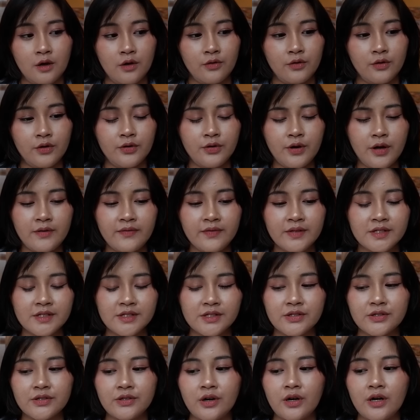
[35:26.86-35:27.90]
Where do I even
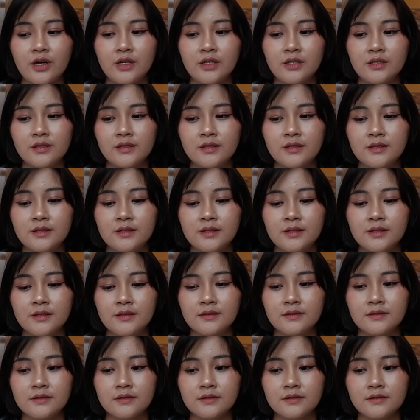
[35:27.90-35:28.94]
start?
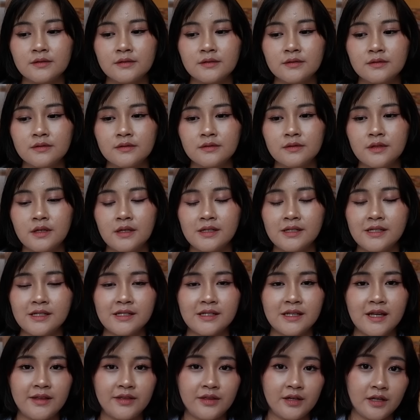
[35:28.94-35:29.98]
I'll
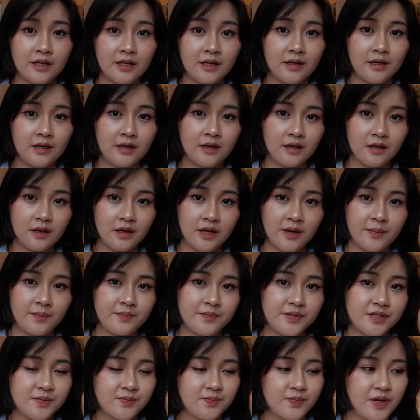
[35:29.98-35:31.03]
just let the
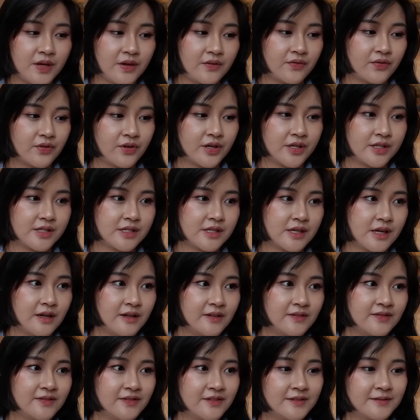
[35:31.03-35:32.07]
clip speak for
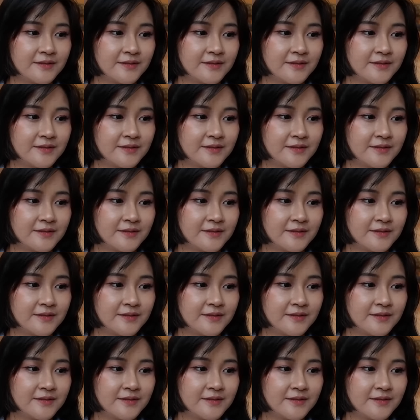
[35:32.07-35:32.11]
itself.